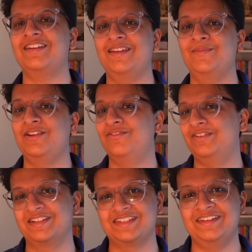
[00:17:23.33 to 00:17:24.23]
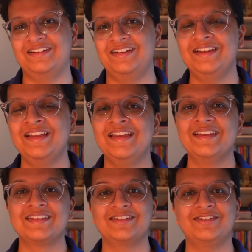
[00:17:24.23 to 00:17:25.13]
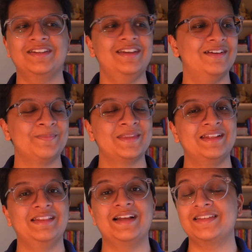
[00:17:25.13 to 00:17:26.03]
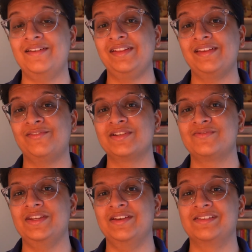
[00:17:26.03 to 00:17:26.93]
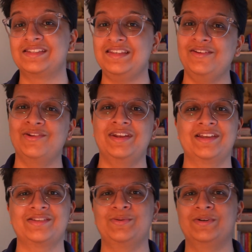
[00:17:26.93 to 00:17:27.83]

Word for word: time in your first year. So yeah, that's everything for this video. See you in the next